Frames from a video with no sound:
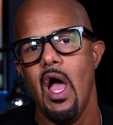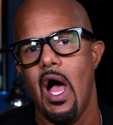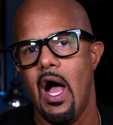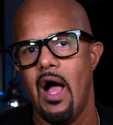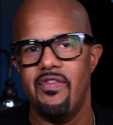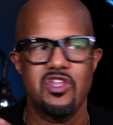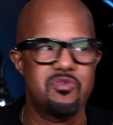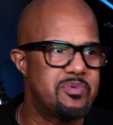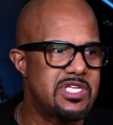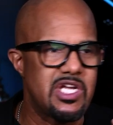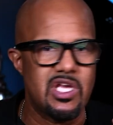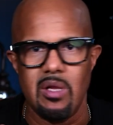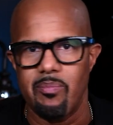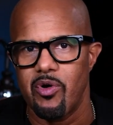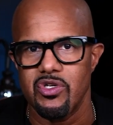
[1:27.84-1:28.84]
this
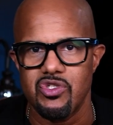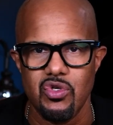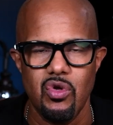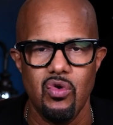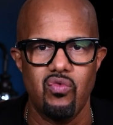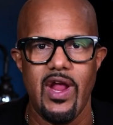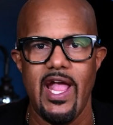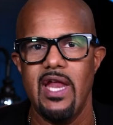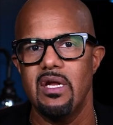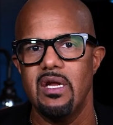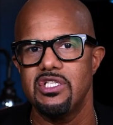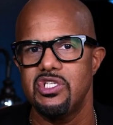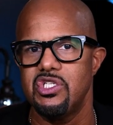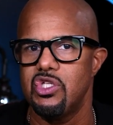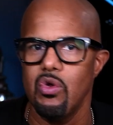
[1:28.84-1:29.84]
particular person who ran a
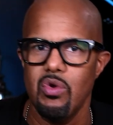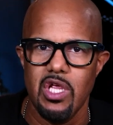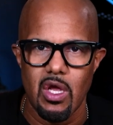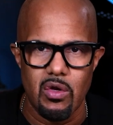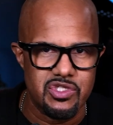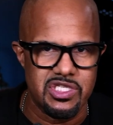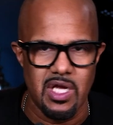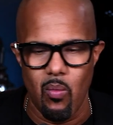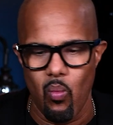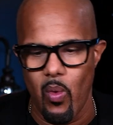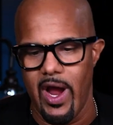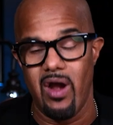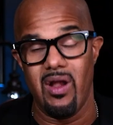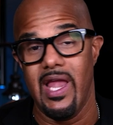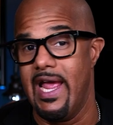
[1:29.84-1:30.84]
studio
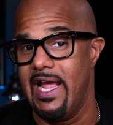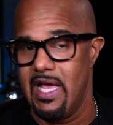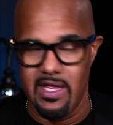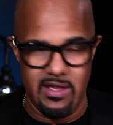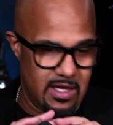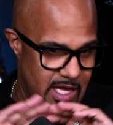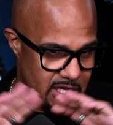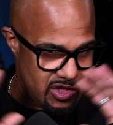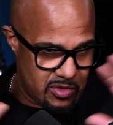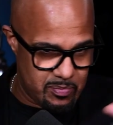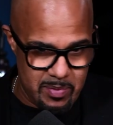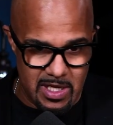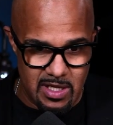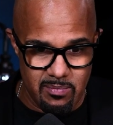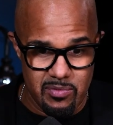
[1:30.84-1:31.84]
somewhere. Like, it's
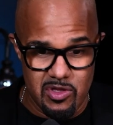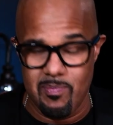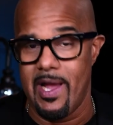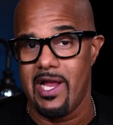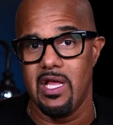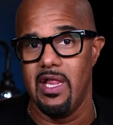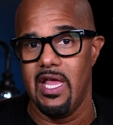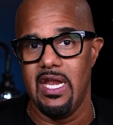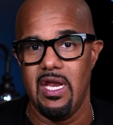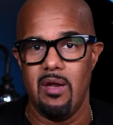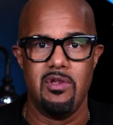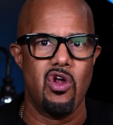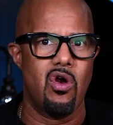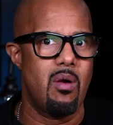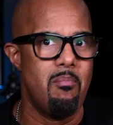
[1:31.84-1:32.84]
been speculated.
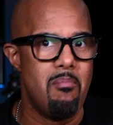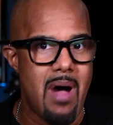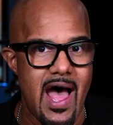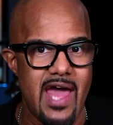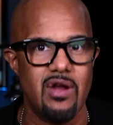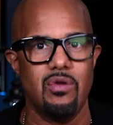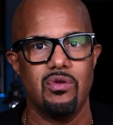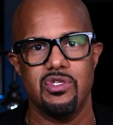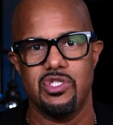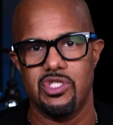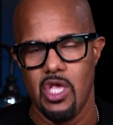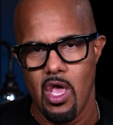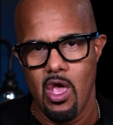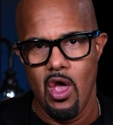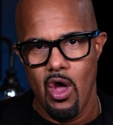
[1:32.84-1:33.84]
There are models
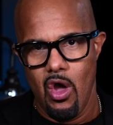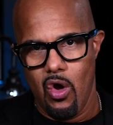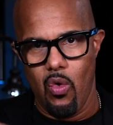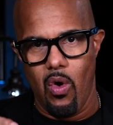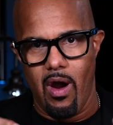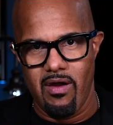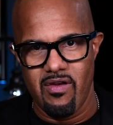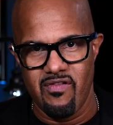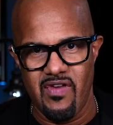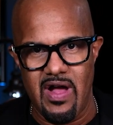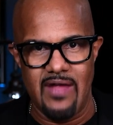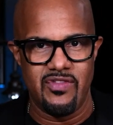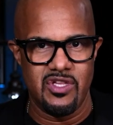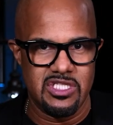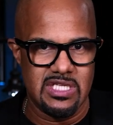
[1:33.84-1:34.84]
who are
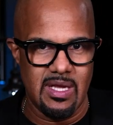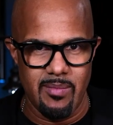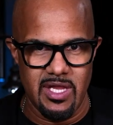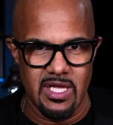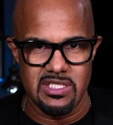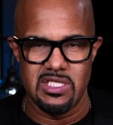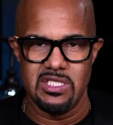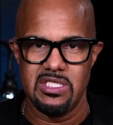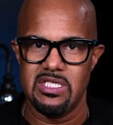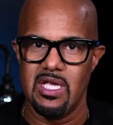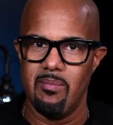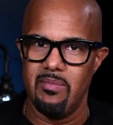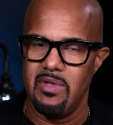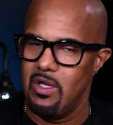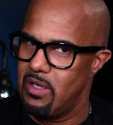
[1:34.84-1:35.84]
involved in some of this
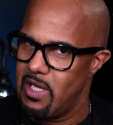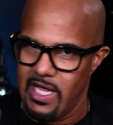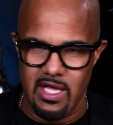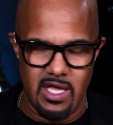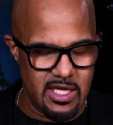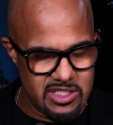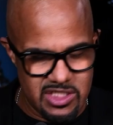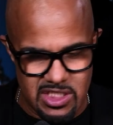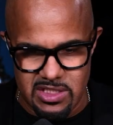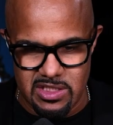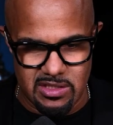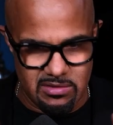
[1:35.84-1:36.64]
and just